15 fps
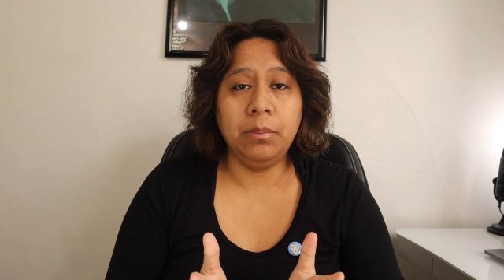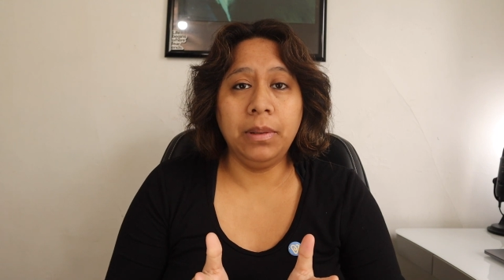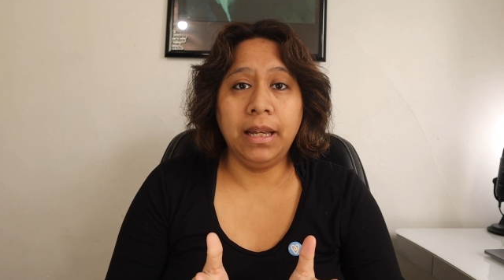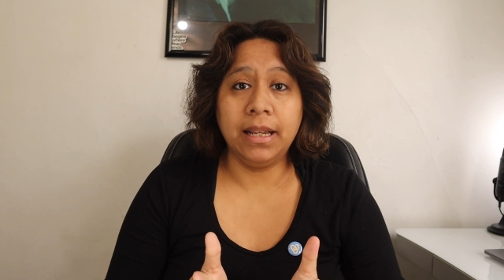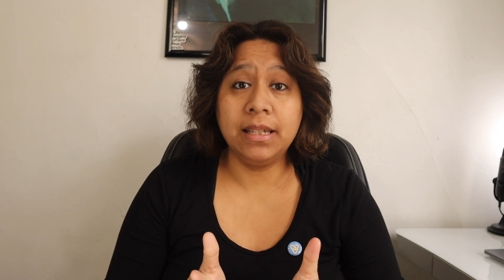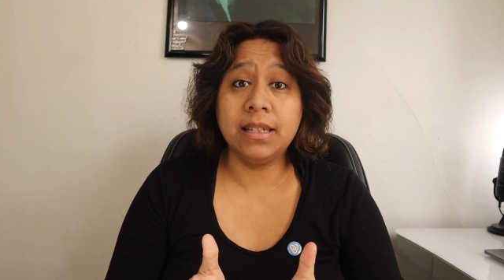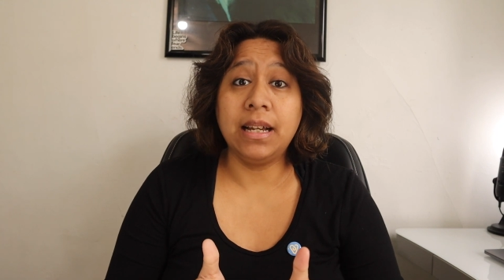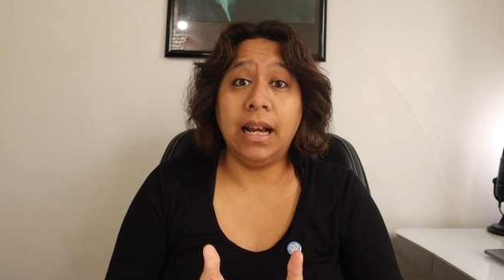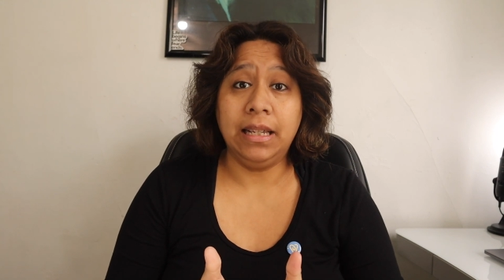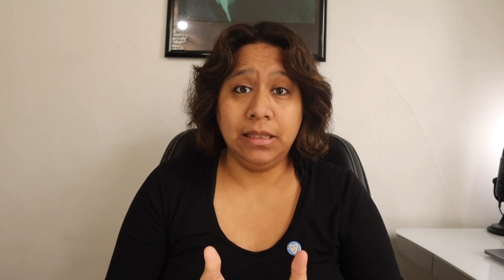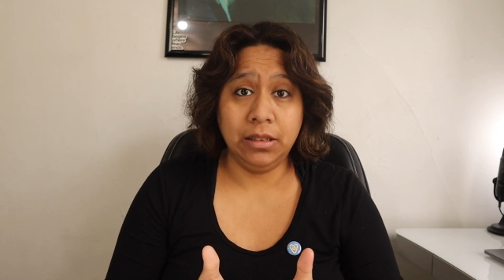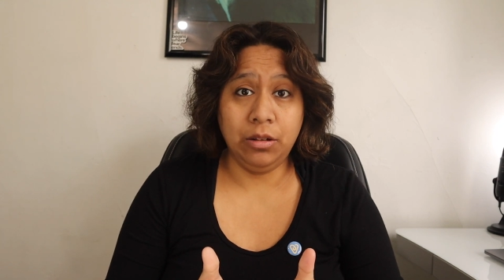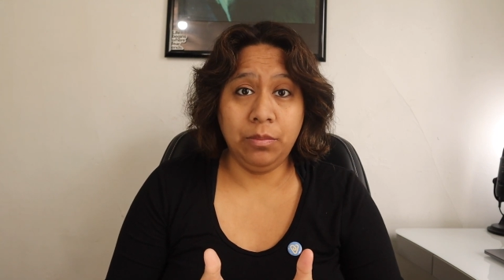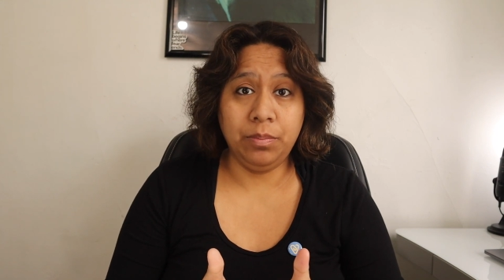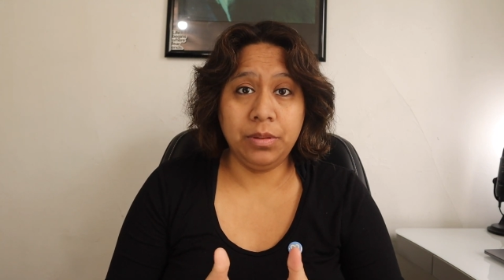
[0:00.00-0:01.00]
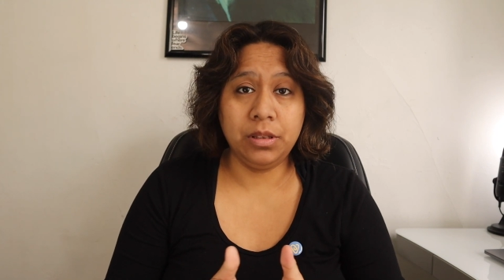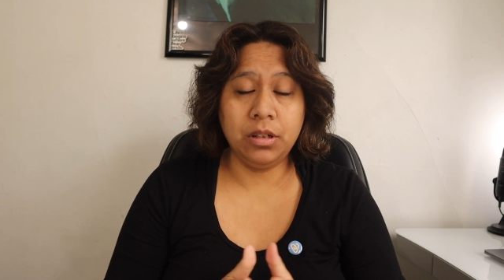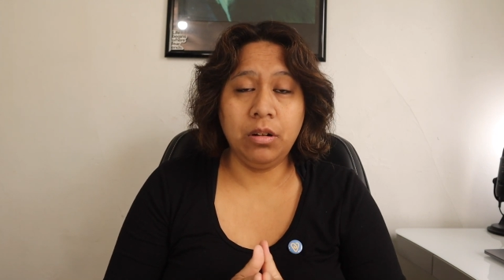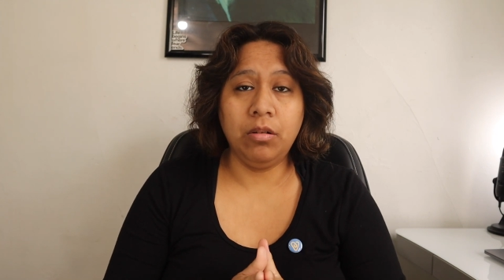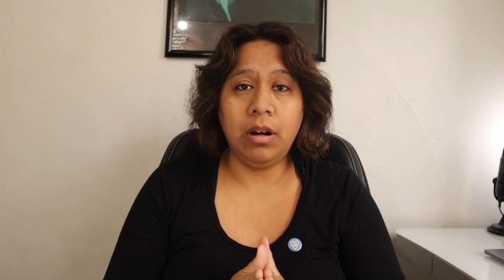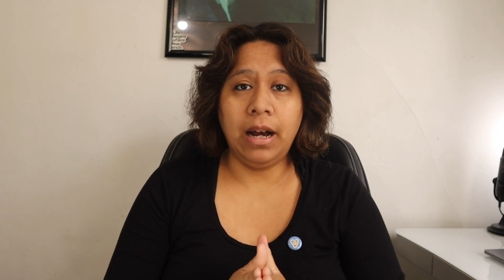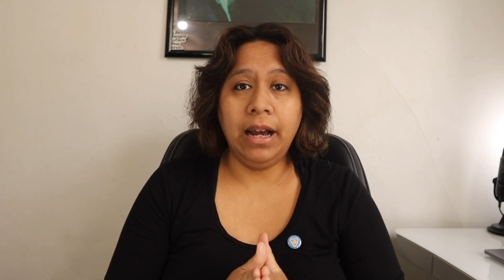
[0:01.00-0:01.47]
like SkySlope.
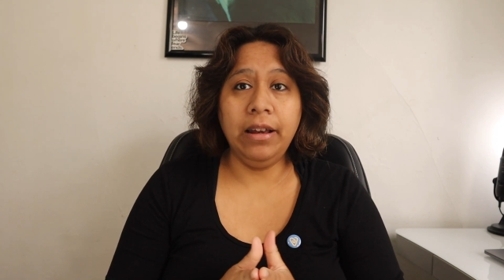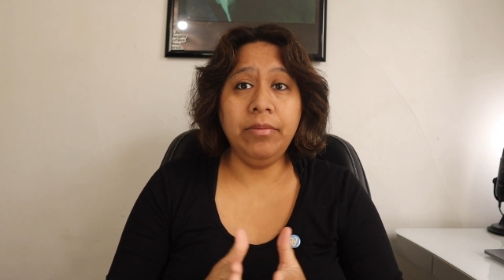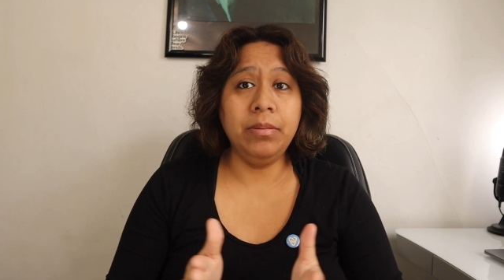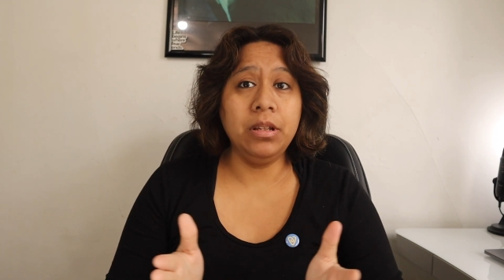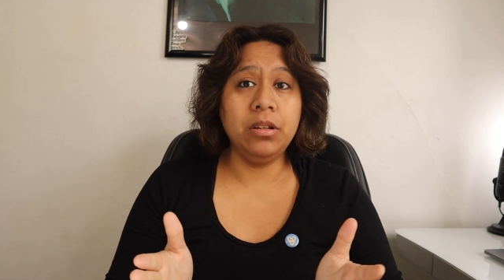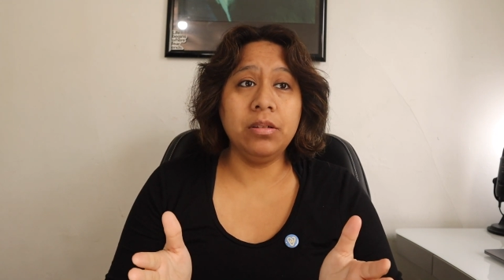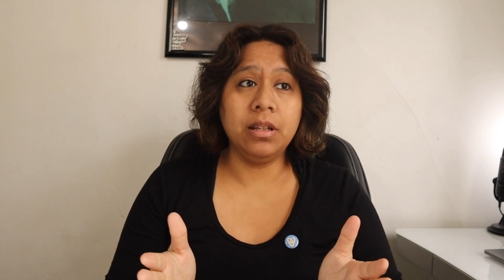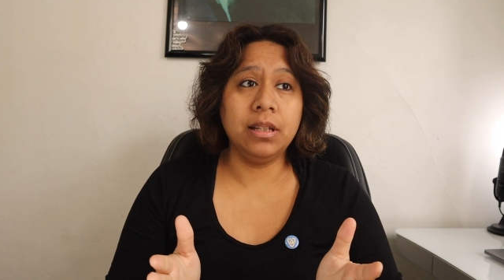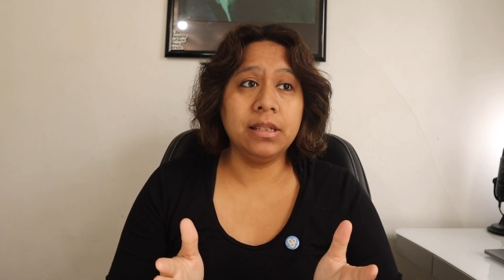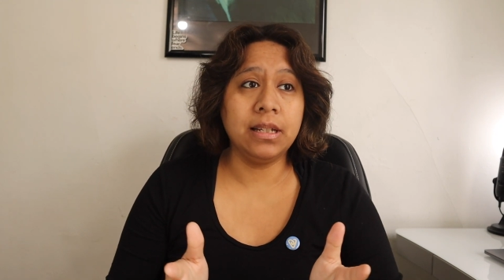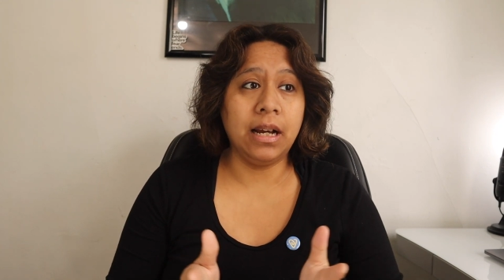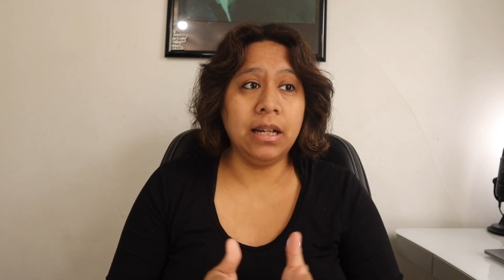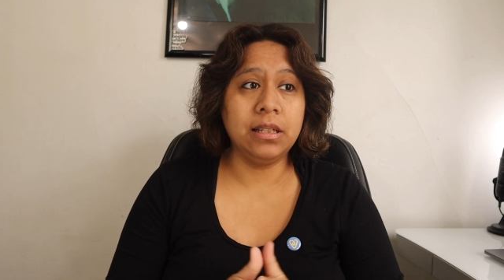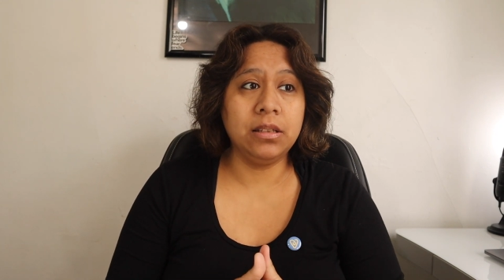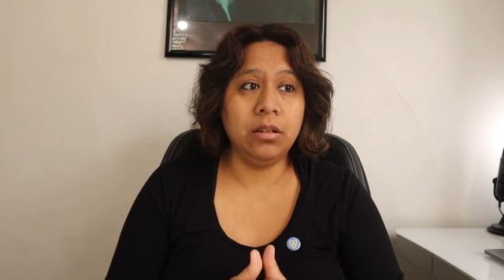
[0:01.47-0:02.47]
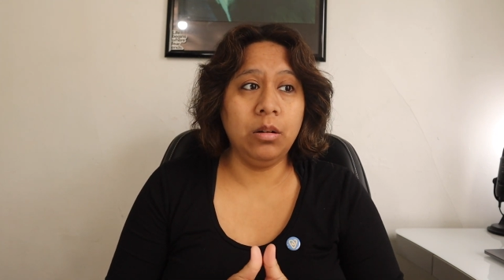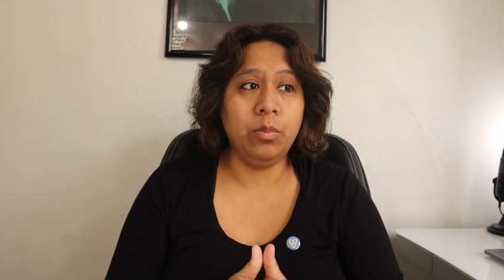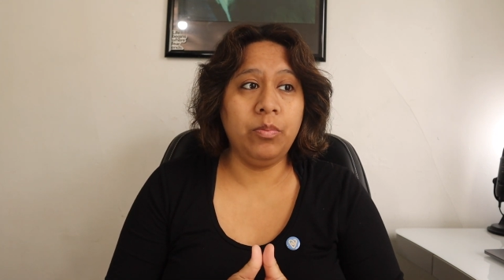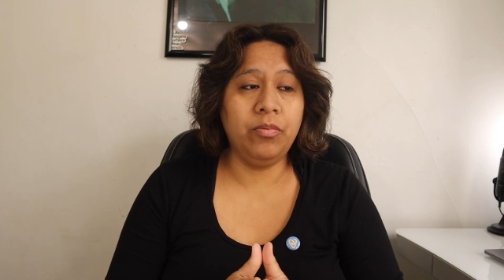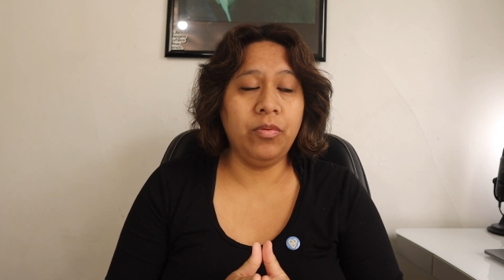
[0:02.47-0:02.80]
So I've been using SkySlope